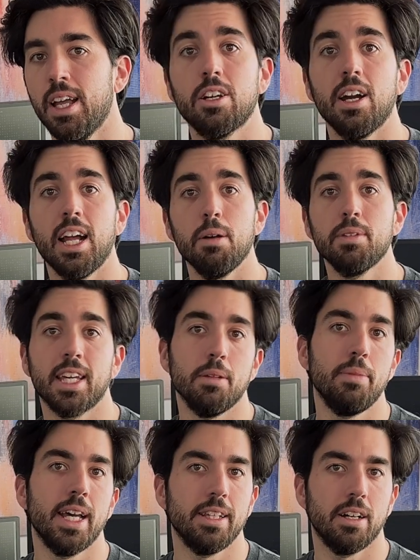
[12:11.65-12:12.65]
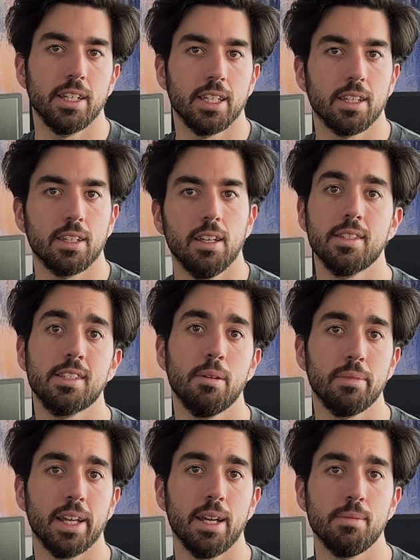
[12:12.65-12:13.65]
Colab can be annoying.
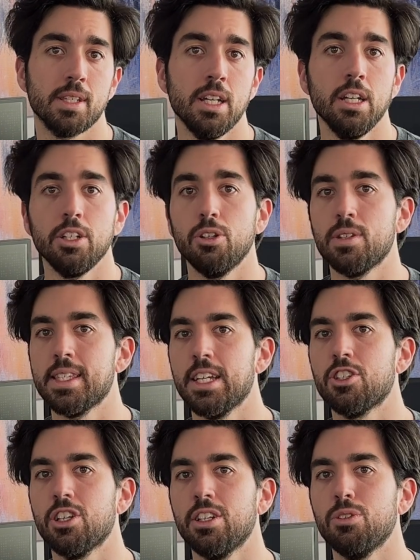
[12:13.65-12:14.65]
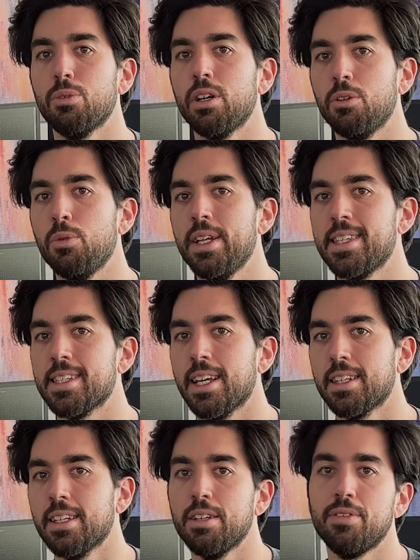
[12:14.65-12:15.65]
Sometimes your session will
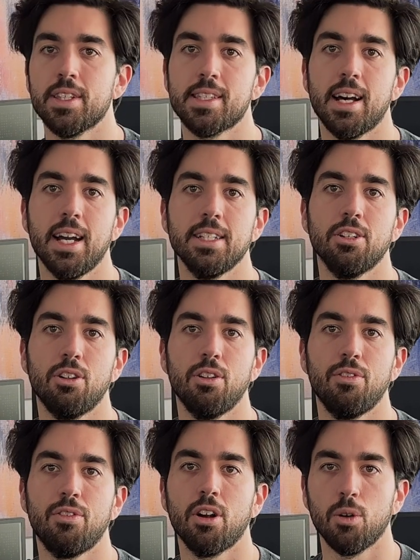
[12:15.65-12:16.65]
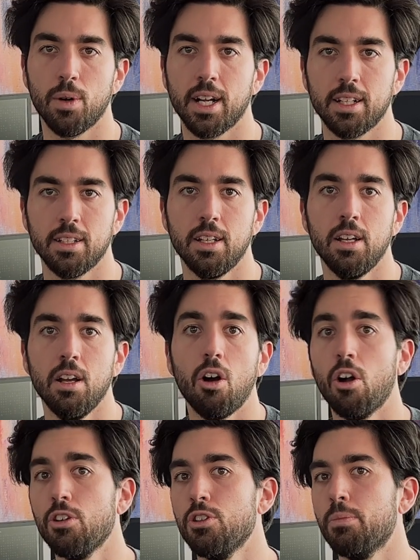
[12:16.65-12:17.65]
reset if it's idle for a while,
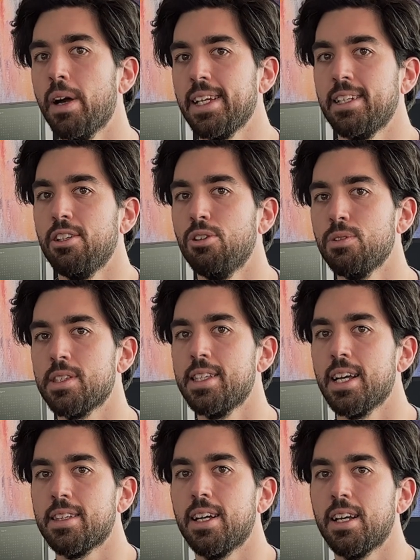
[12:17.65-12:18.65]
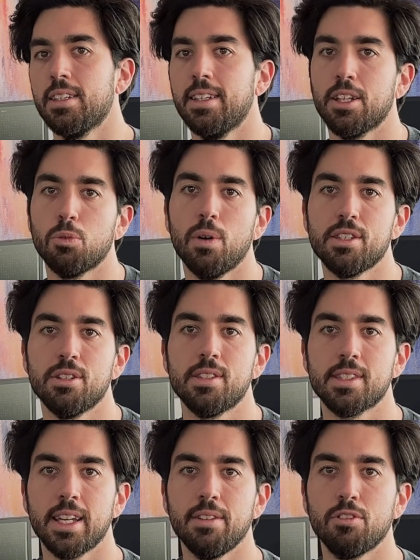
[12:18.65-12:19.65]
or you might lose data that wasn't
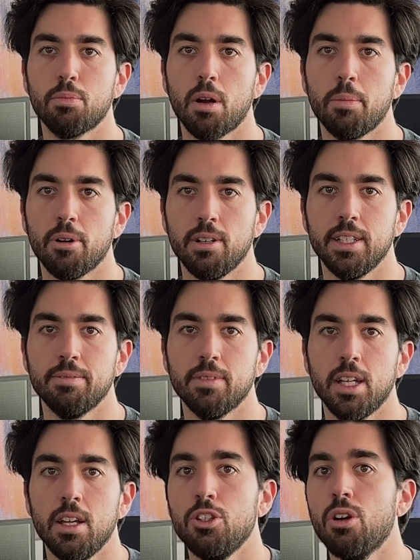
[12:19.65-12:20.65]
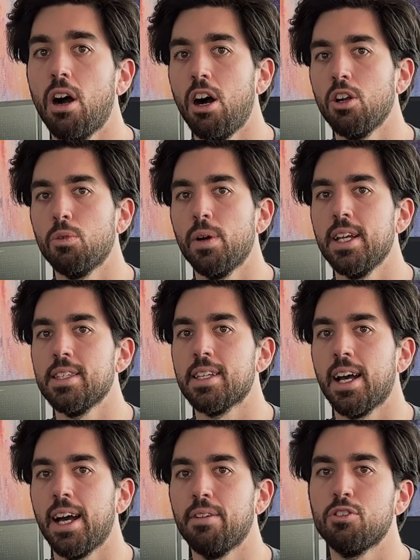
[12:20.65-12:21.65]
saved properly. You always
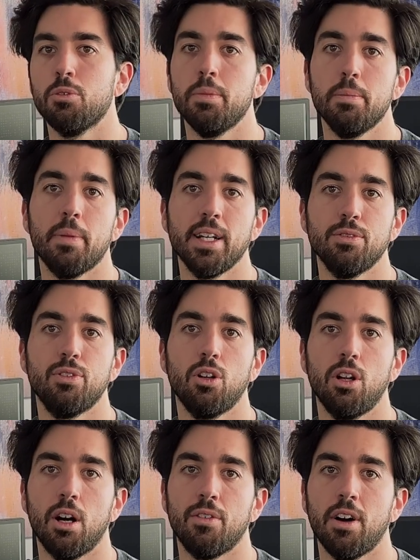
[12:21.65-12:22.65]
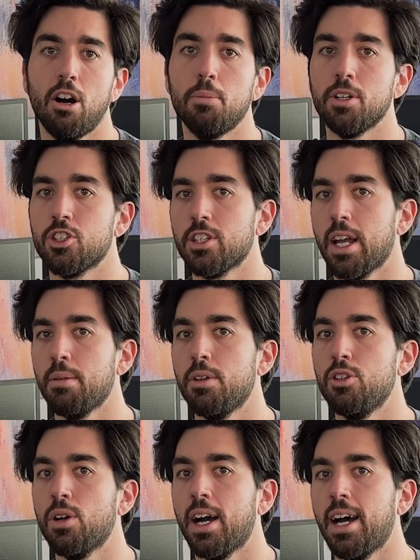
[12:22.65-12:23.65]
have to be mindful of how much time
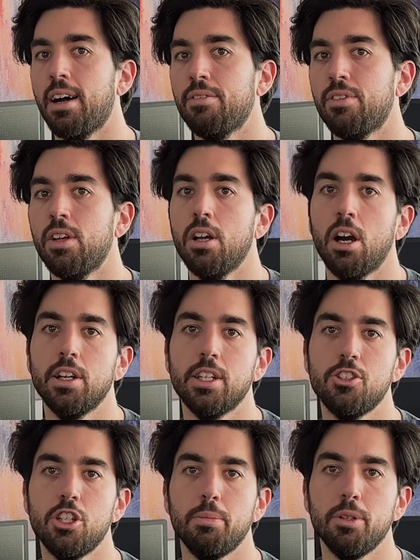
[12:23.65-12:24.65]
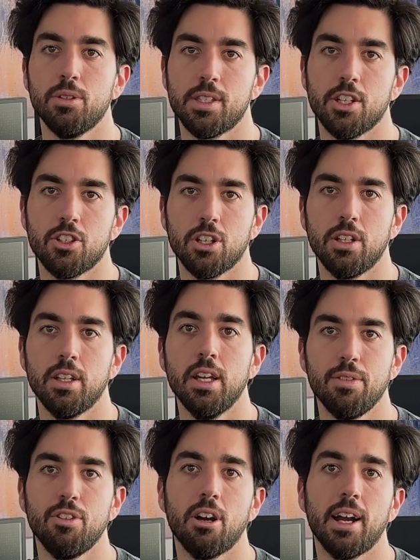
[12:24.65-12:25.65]
you have on a GPU session
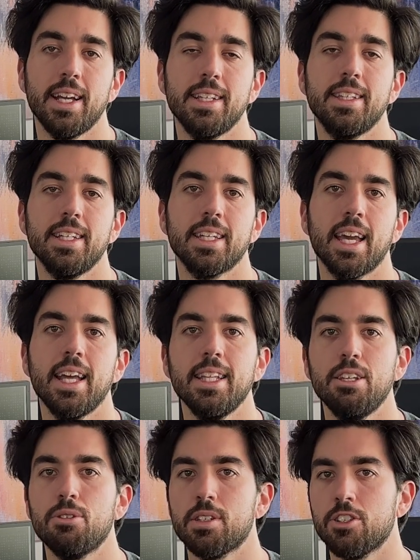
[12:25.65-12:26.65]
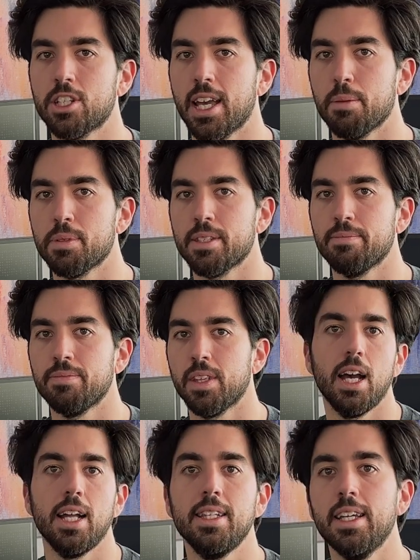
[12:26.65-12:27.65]
if you are hitting any usage caps.
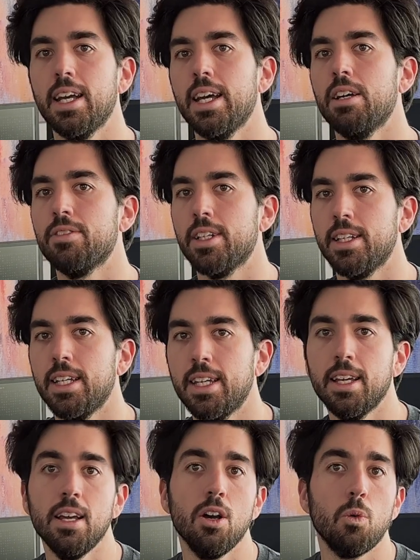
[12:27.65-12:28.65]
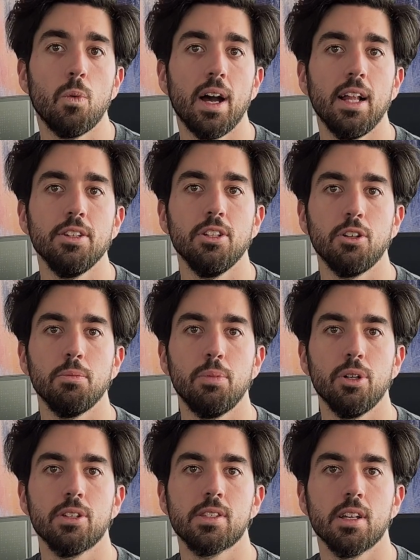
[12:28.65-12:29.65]
At the end of the day, while
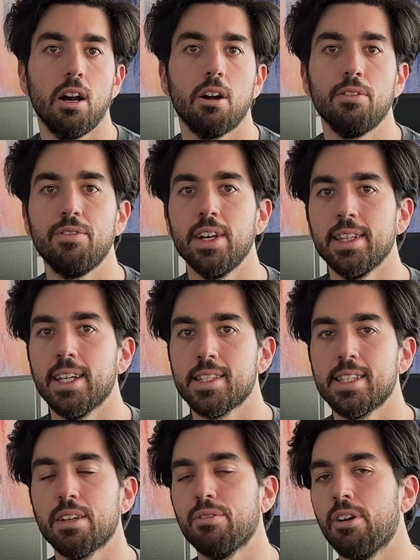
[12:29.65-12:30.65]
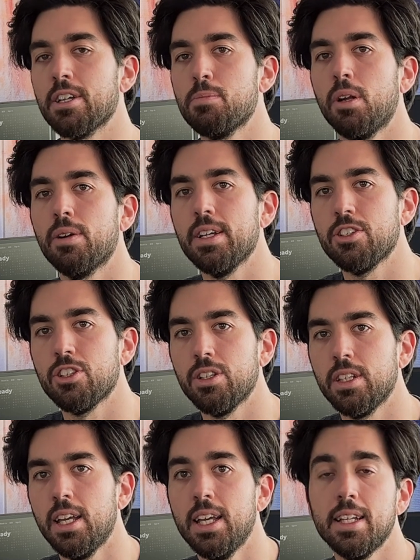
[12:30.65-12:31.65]
notebooks are fantastic for
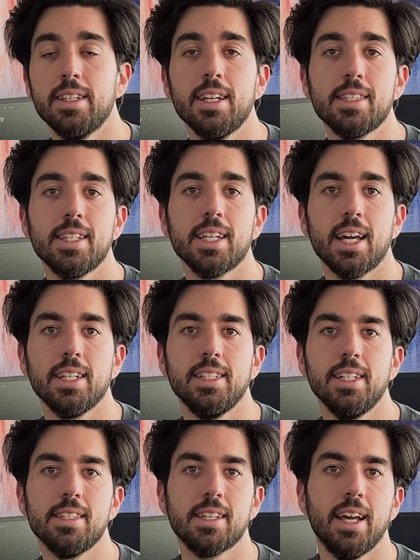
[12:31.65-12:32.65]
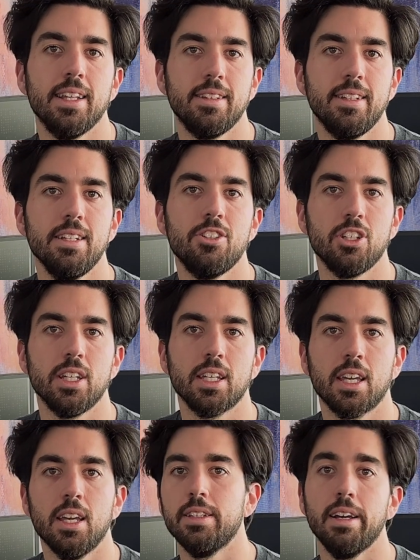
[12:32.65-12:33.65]
exploration, testing ideas, and
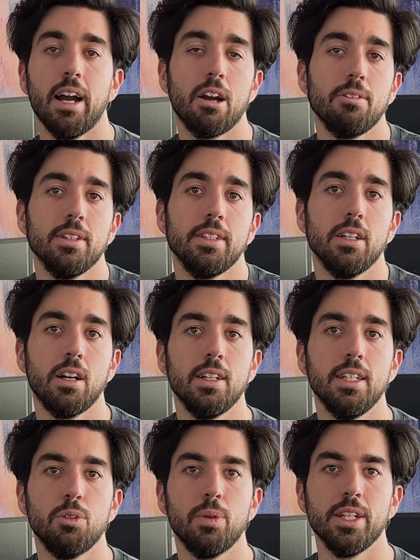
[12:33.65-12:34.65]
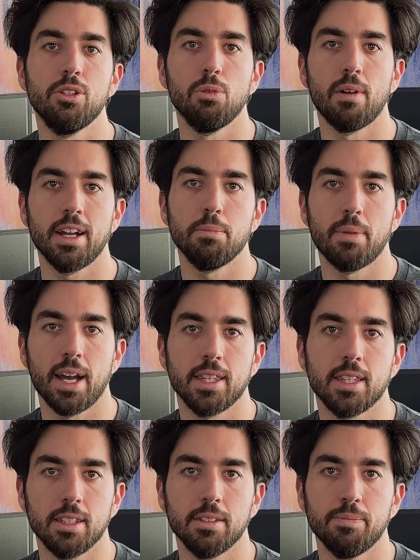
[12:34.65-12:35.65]
teaching, they aren't the only way to write
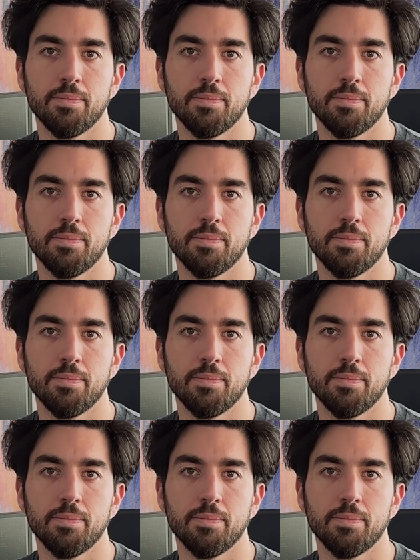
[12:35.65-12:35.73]
Python.